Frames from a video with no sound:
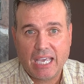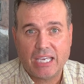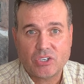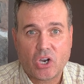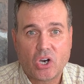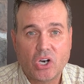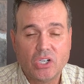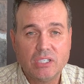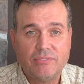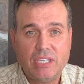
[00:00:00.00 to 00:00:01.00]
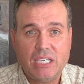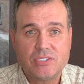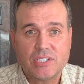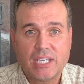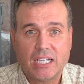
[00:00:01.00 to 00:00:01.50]
And all of
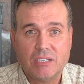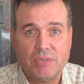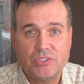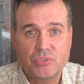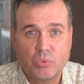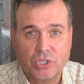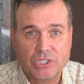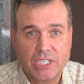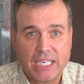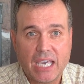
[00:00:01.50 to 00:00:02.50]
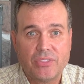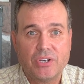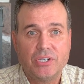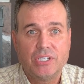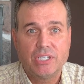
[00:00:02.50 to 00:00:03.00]
these elements work
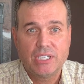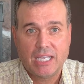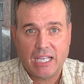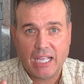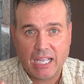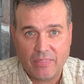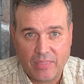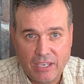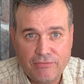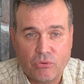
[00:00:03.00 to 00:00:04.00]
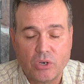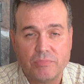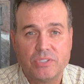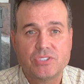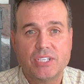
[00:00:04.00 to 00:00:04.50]
together and they
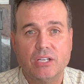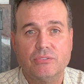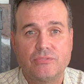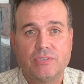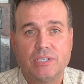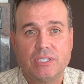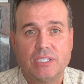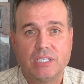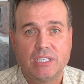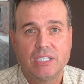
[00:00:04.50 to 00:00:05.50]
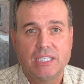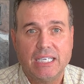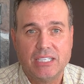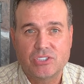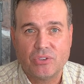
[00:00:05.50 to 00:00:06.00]
form the self.
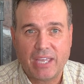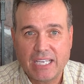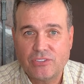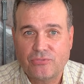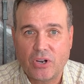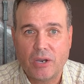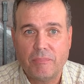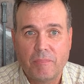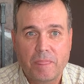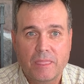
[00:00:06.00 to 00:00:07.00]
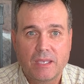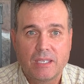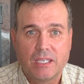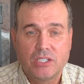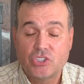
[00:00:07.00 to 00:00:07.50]
And so that's from
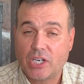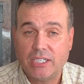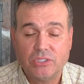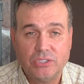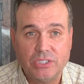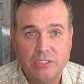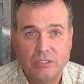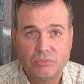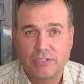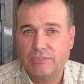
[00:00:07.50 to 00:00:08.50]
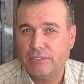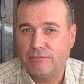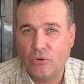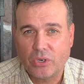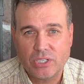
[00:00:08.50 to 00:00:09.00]
childhood, roughly
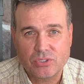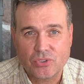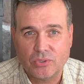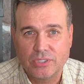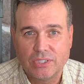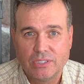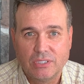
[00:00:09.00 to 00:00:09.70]
4 years old,